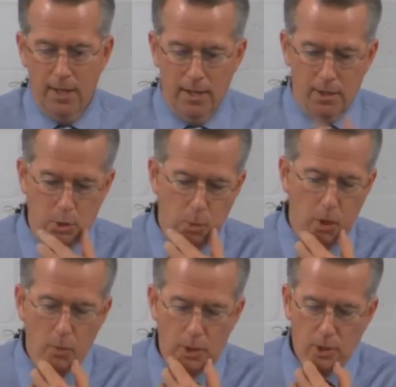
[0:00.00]
This
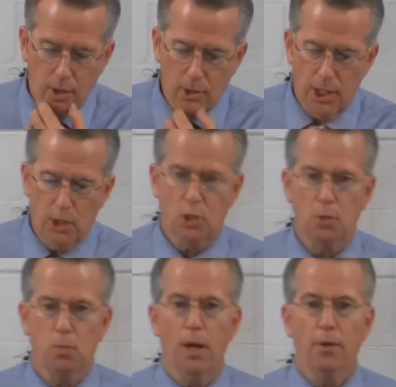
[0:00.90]
morning we saw
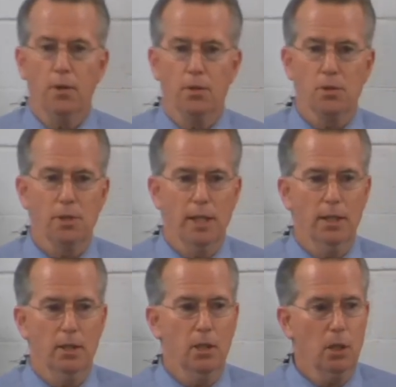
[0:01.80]
Jesus' brothers
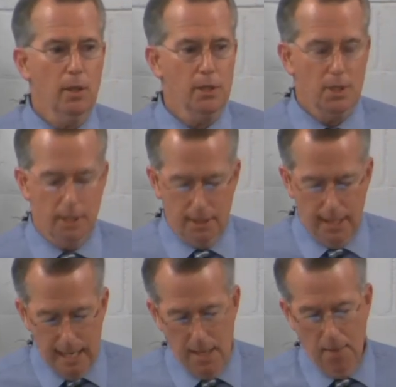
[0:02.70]
encouraging
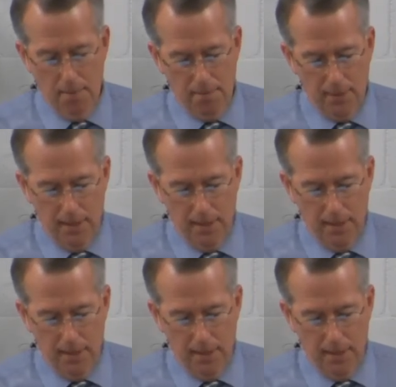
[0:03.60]
him